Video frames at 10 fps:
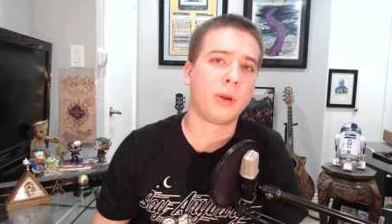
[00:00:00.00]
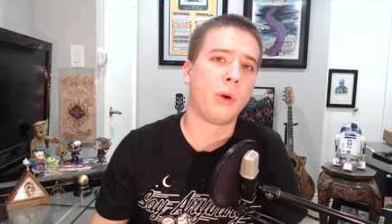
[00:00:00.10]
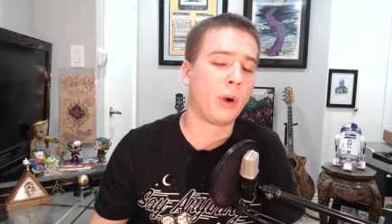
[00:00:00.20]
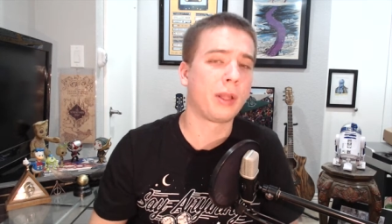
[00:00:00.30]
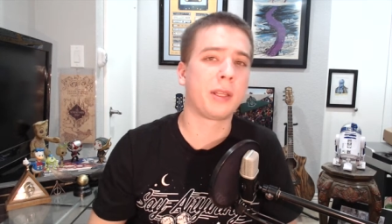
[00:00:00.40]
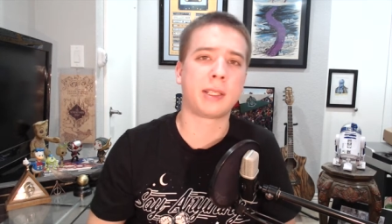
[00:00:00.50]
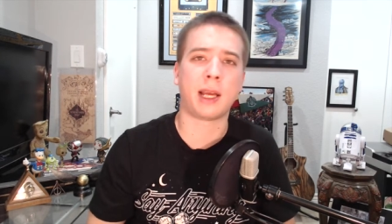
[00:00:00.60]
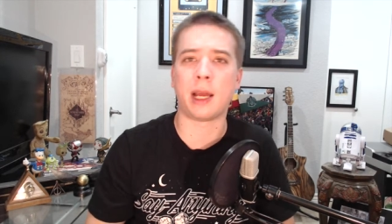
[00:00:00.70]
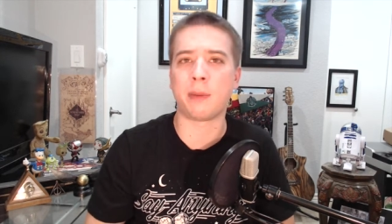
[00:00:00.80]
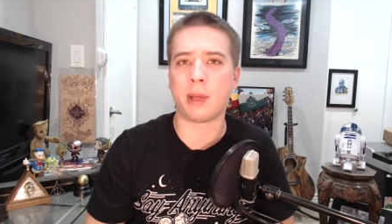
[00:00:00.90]
or the
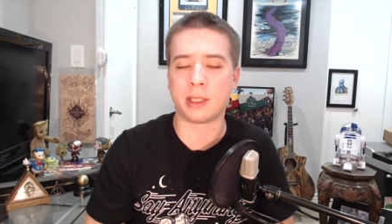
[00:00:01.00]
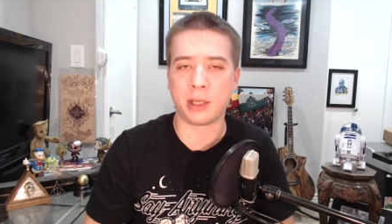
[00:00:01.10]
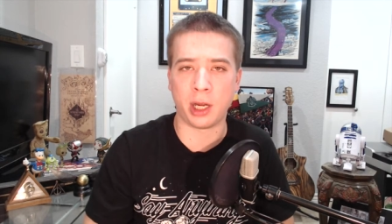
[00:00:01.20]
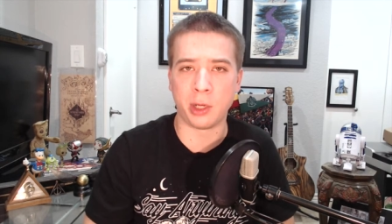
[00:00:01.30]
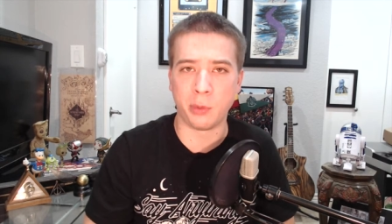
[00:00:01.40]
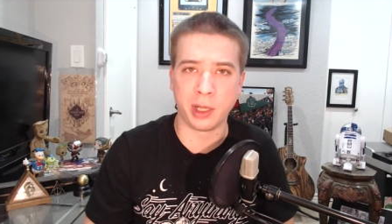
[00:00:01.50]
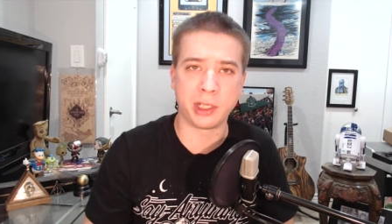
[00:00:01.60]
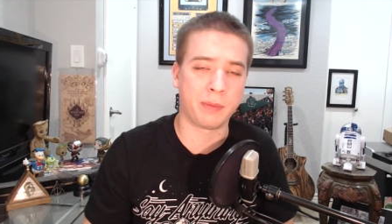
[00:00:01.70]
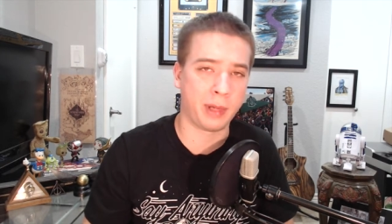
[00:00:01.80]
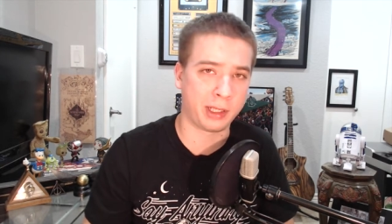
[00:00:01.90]
time that Scarlet
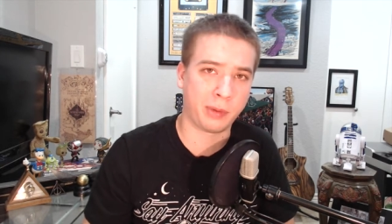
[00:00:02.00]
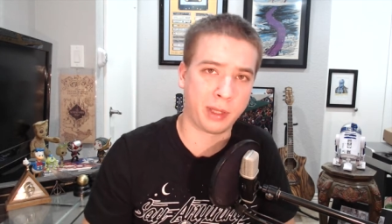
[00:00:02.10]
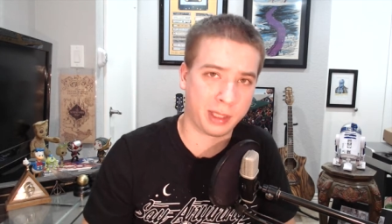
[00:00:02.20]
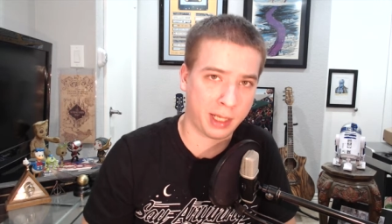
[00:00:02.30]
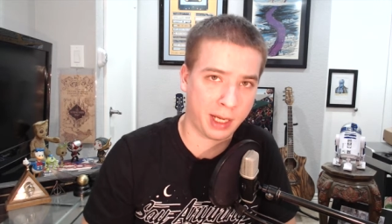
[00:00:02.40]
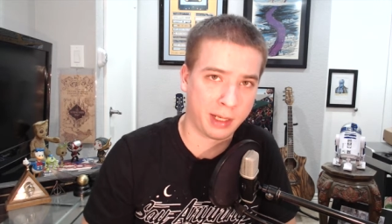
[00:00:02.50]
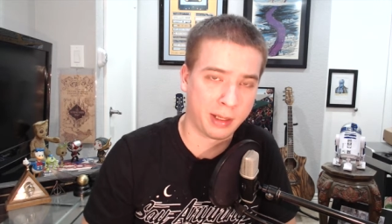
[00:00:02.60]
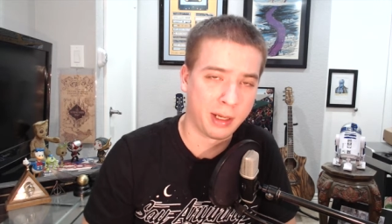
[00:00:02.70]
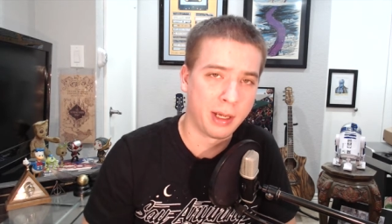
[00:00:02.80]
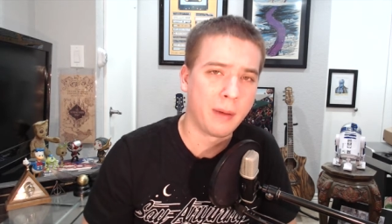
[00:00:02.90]
Witch messed with his head.
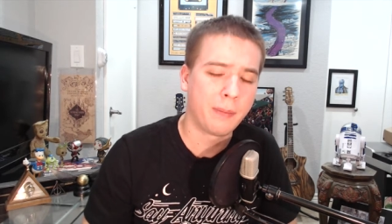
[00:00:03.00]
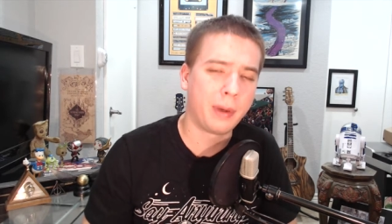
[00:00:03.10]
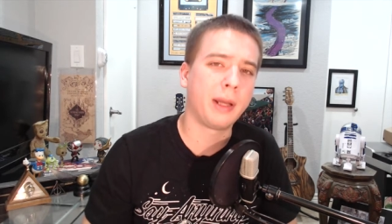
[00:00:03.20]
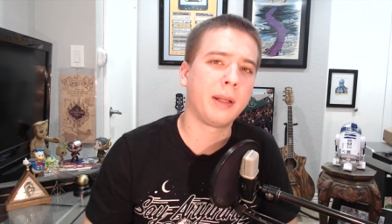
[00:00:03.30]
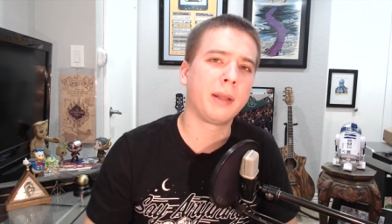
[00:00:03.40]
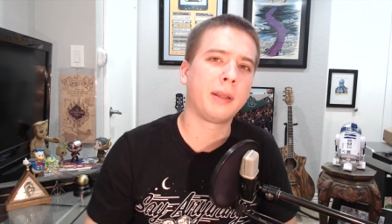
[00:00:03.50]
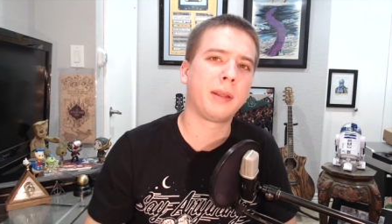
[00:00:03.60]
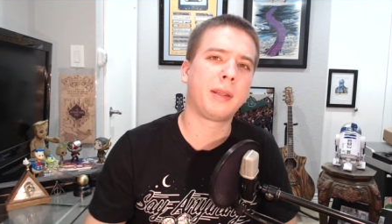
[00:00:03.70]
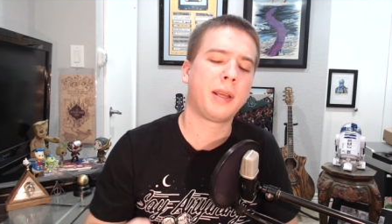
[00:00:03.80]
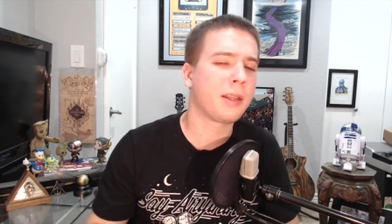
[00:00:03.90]
But
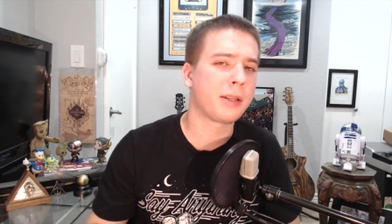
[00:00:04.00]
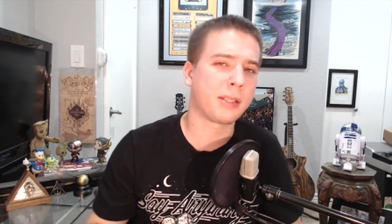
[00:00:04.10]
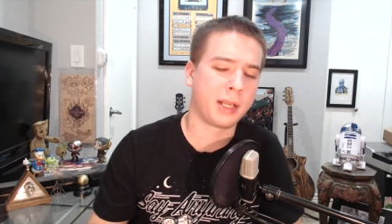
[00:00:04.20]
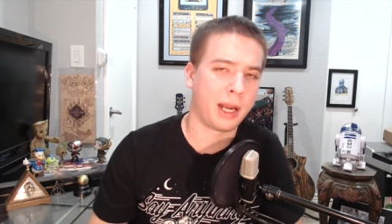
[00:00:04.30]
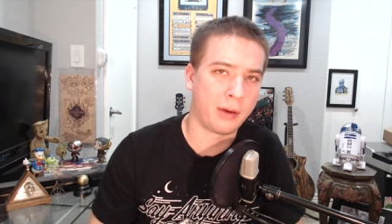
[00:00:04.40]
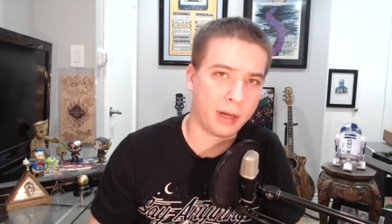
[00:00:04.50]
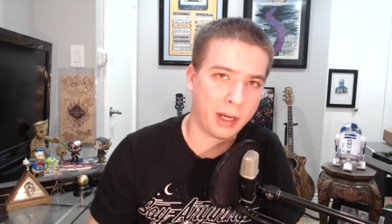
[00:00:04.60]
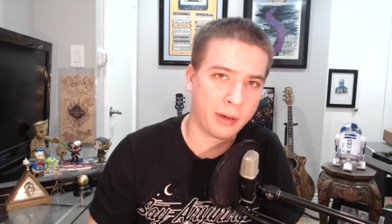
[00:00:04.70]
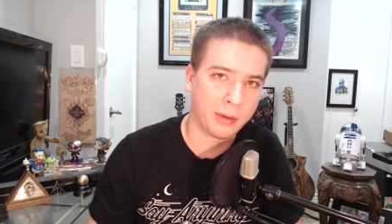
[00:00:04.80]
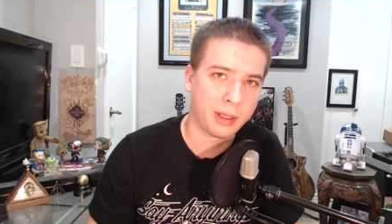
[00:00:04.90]
the other
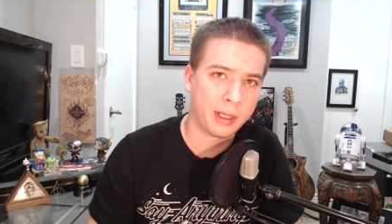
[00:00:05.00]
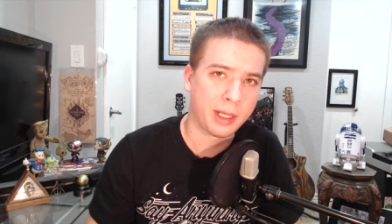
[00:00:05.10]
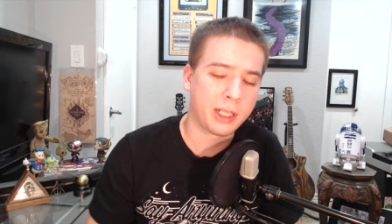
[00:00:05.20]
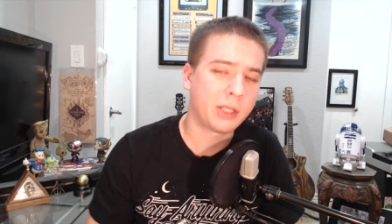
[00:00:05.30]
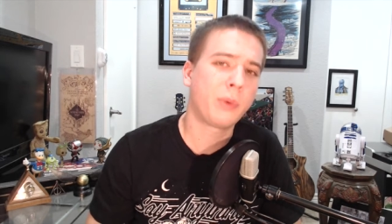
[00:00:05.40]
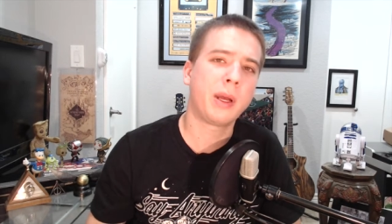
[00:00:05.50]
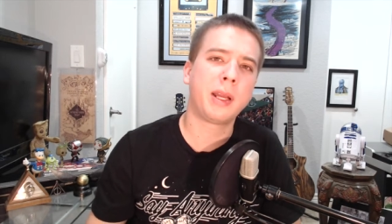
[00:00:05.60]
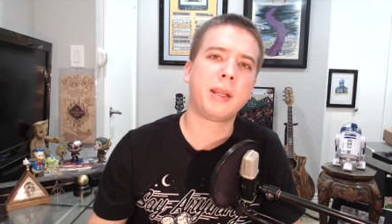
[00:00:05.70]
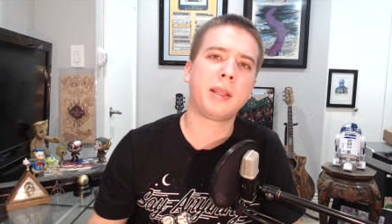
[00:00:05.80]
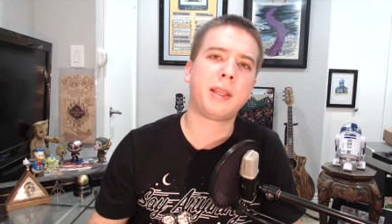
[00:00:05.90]
scenario is
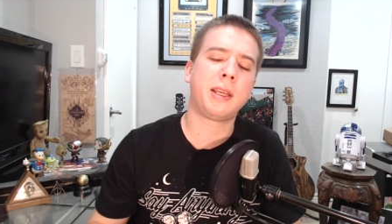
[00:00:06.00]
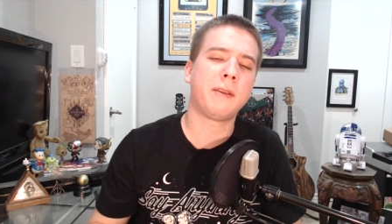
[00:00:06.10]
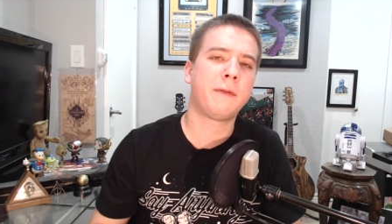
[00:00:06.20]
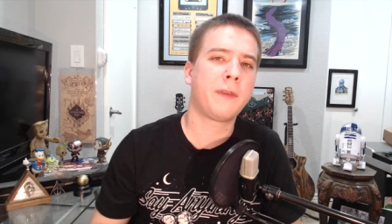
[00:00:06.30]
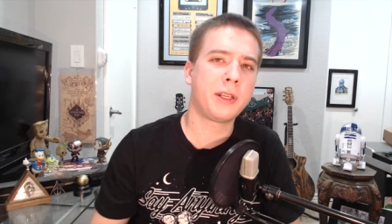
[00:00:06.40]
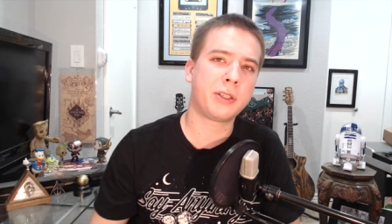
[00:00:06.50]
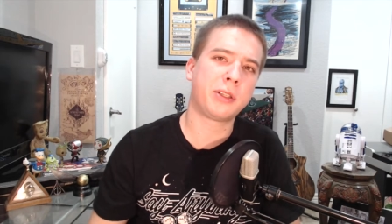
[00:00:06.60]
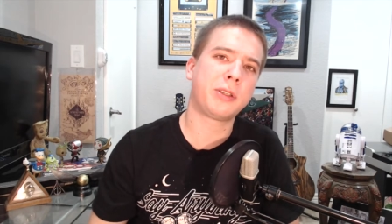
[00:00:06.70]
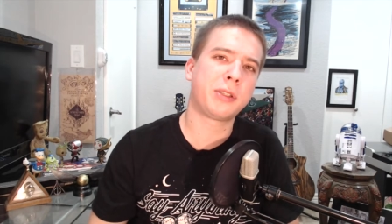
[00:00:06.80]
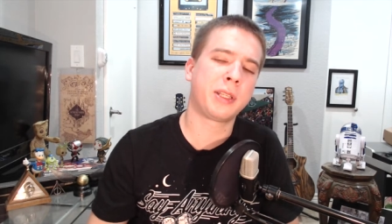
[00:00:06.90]
when the
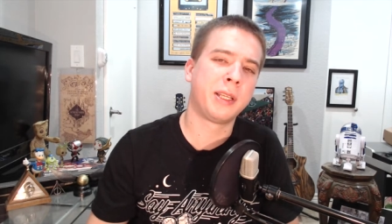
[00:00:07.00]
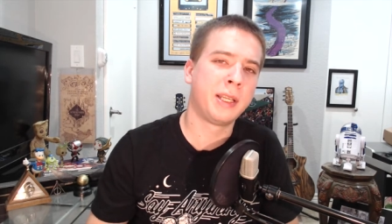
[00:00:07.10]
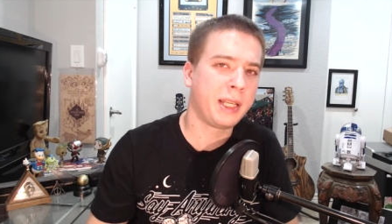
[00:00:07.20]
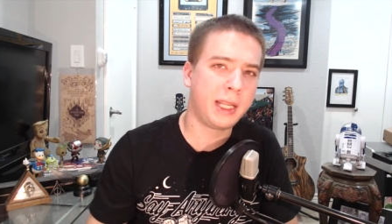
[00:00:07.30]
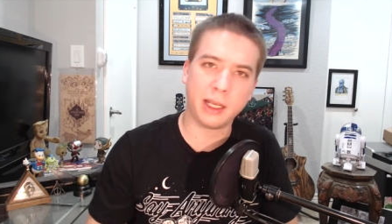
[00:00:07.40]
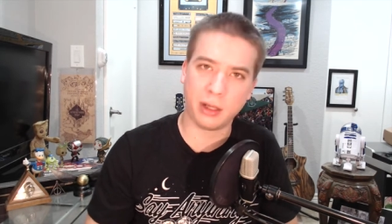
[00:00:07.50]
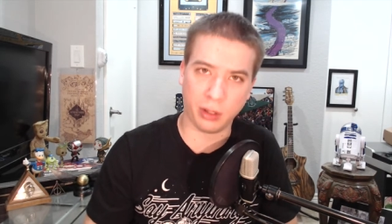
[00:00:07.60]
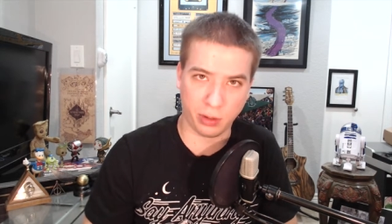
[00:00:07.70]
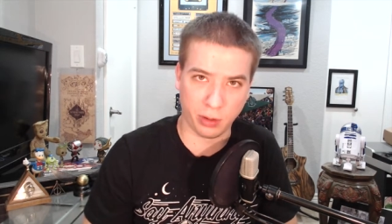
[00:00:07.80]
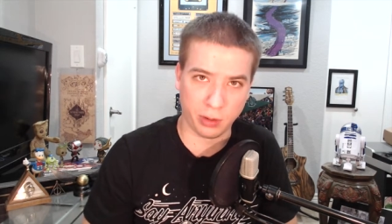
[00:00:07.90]
Avengers need the
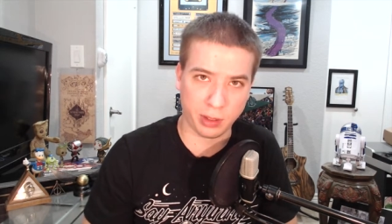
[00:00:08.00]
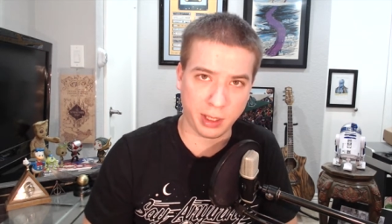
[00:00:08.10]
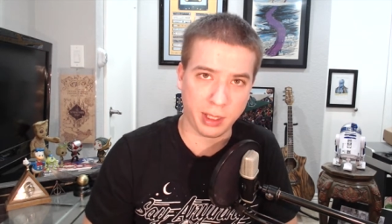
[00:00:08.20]
Hulk,